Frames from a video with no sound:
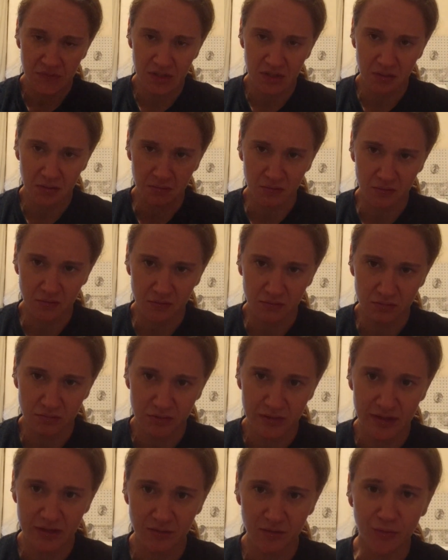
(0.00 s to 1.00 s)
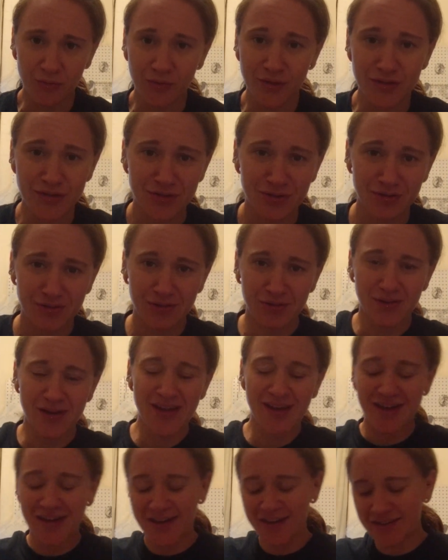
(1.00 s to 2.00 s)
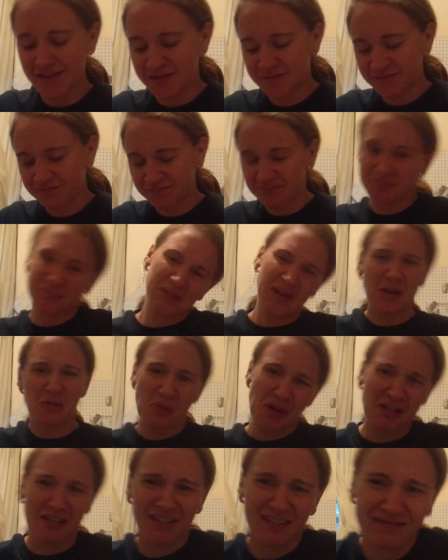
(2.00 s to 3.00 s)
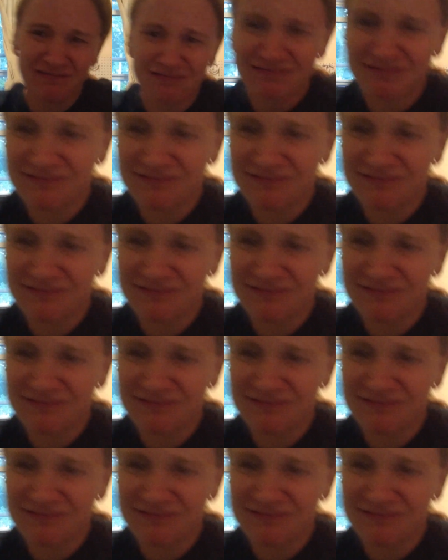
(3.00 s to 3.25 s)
no, no, I don't want to show you. I will.